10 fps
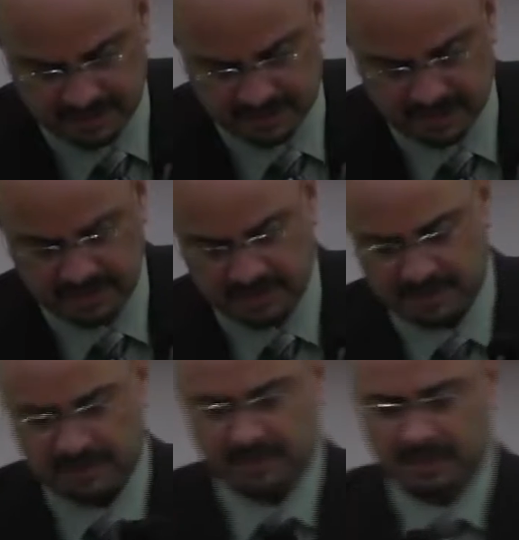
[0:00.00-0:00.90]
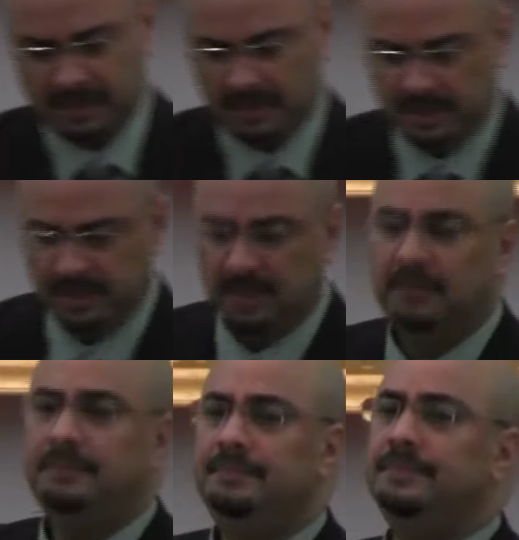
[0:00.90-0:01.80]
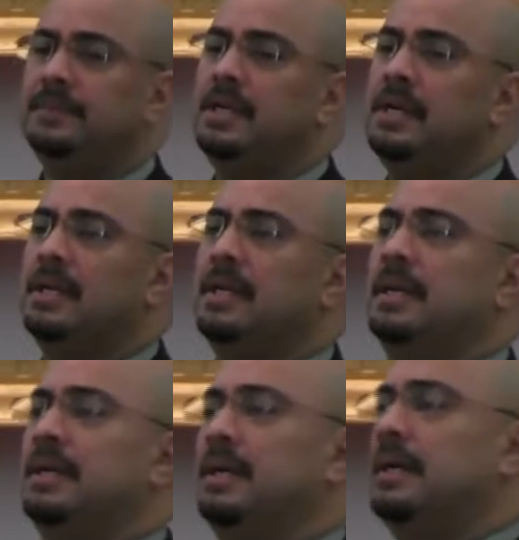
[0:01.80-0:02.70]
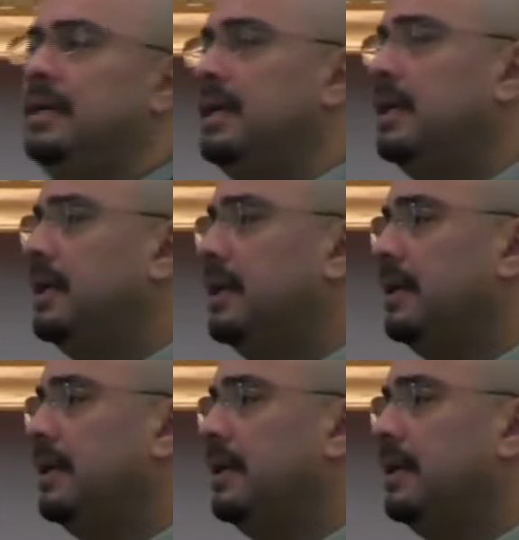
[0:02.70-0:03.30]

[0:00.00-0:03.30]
Nothing is said.